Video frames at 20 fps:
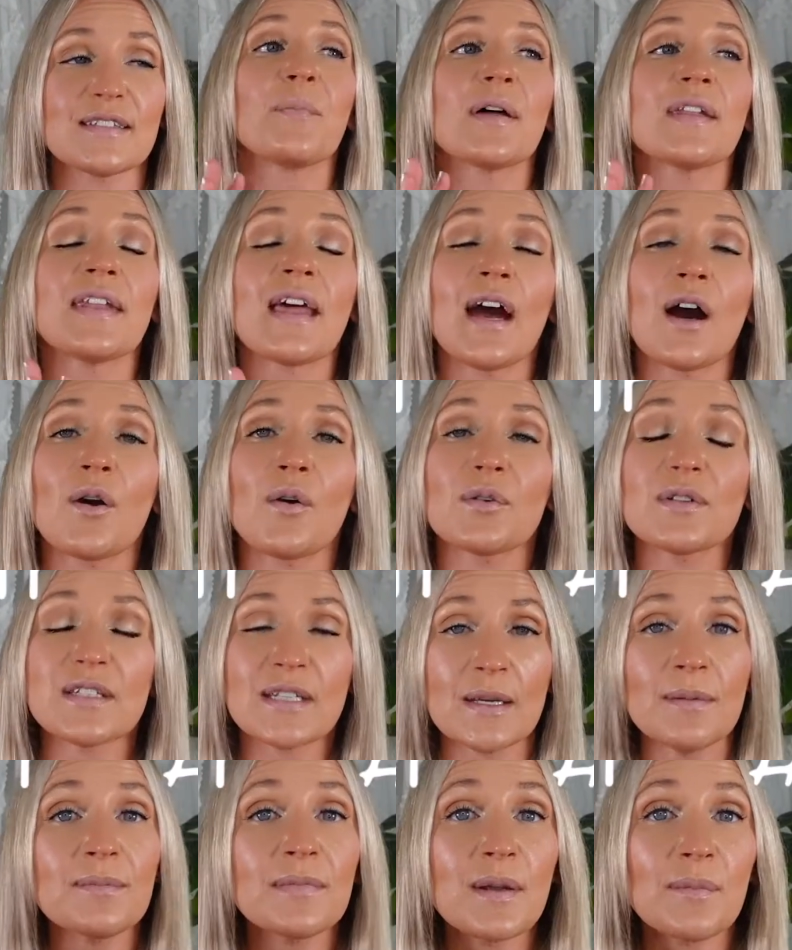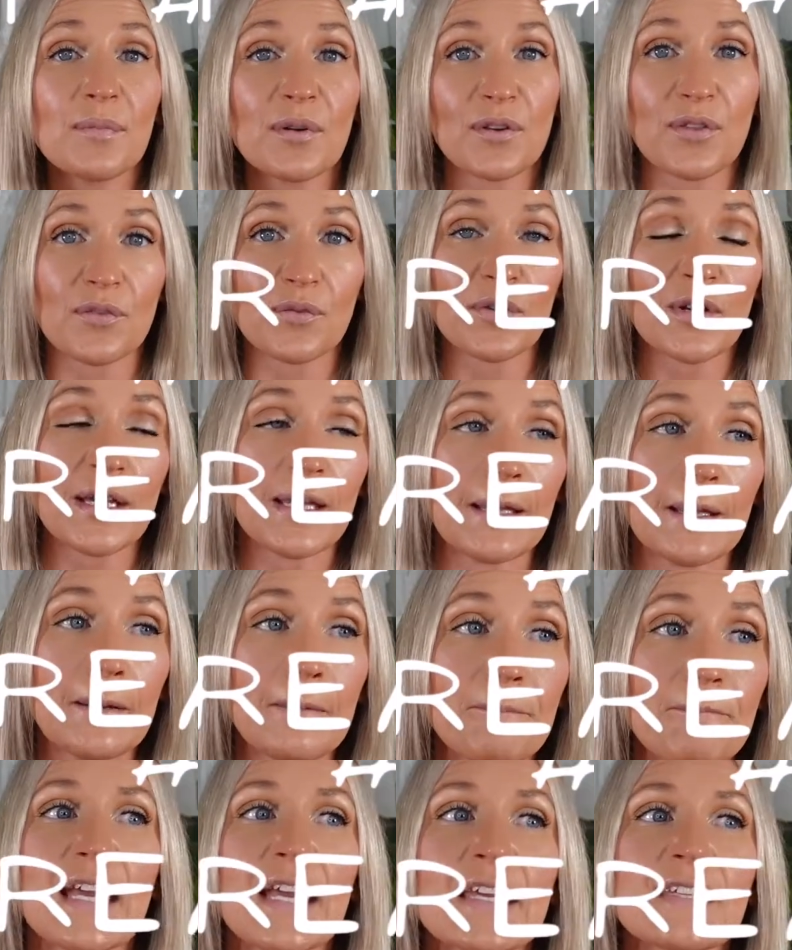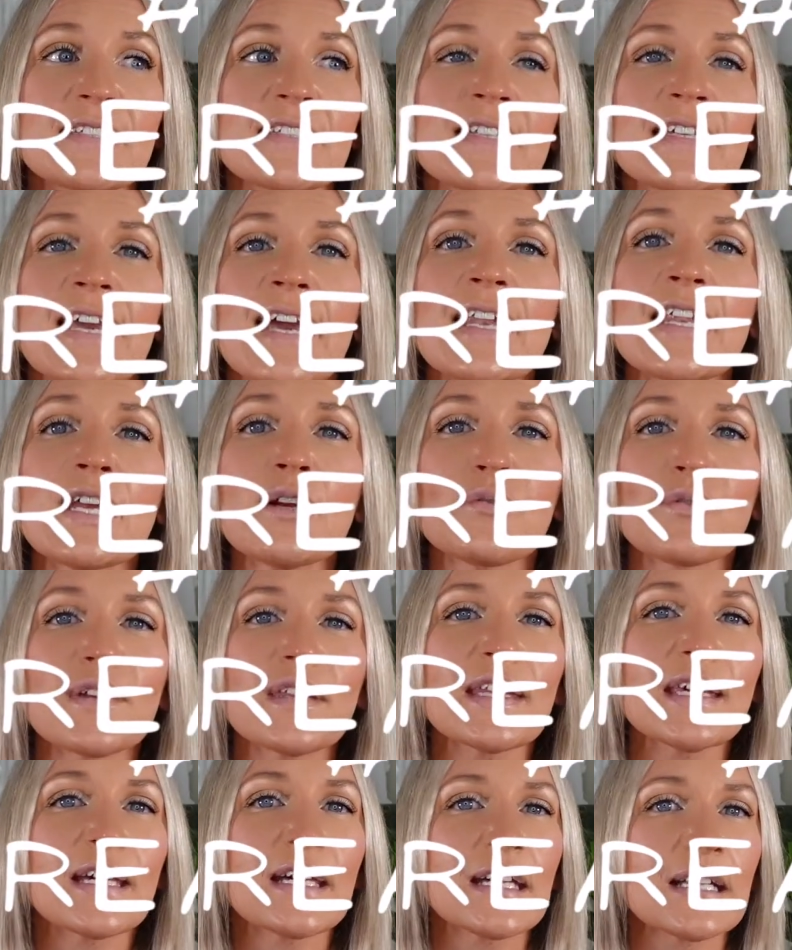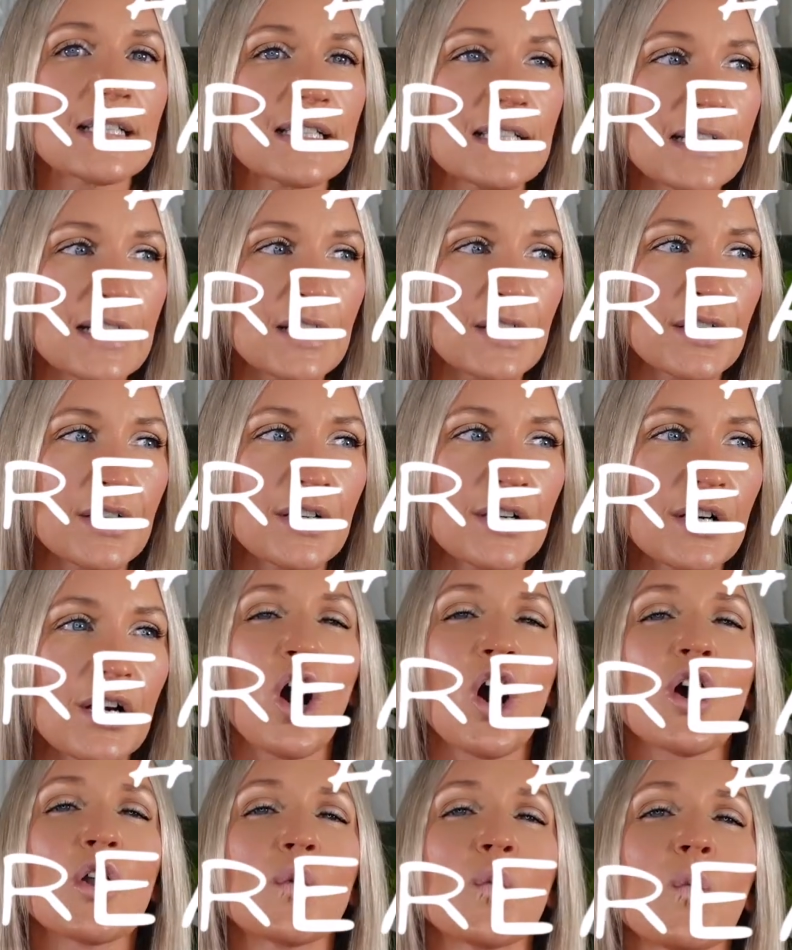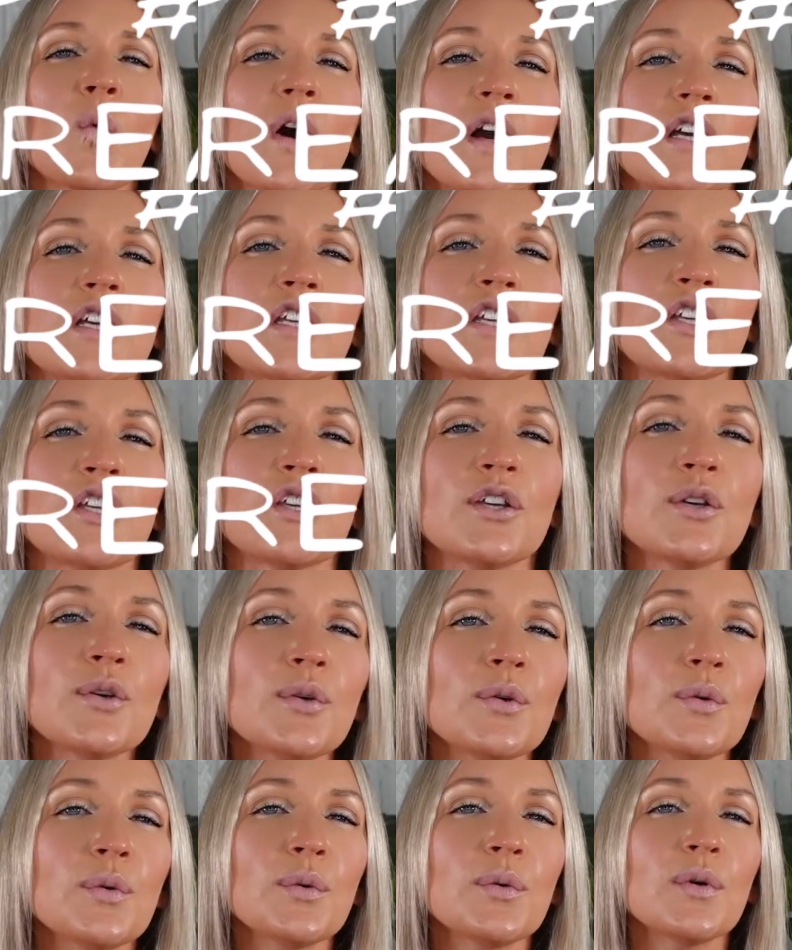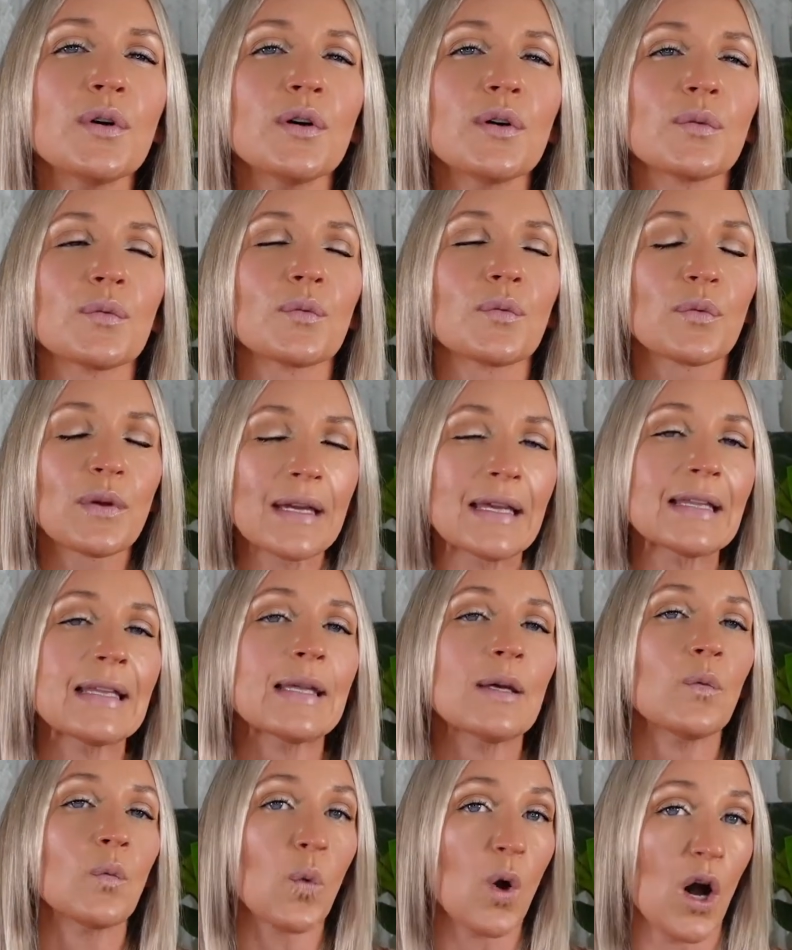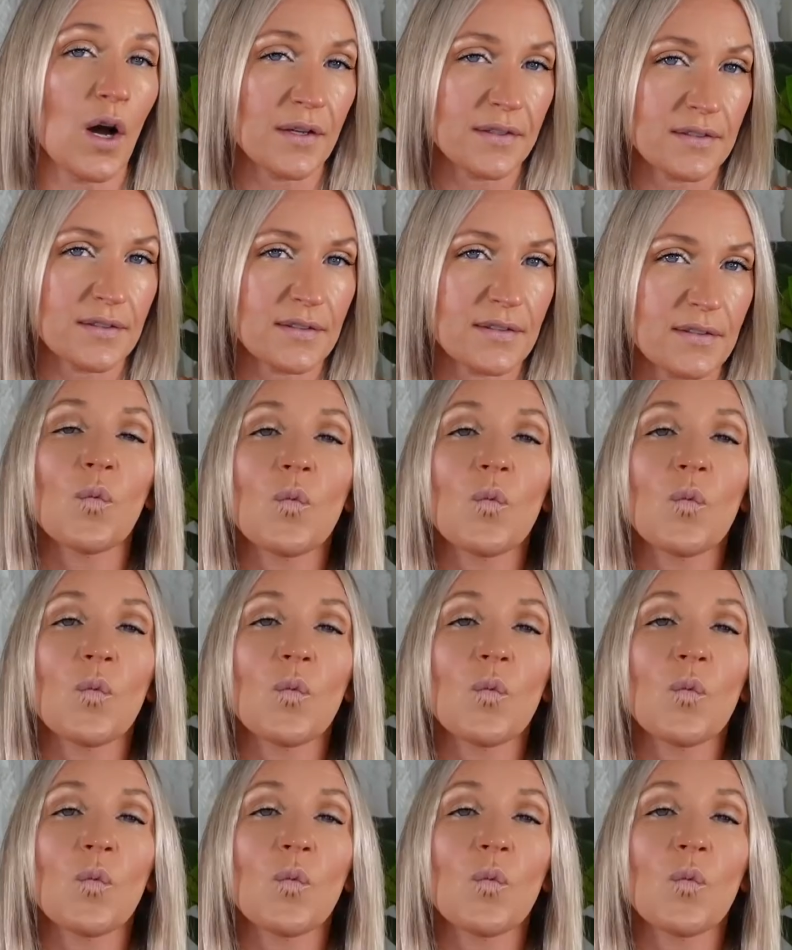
But now tip number three is getting really clear on what you really want.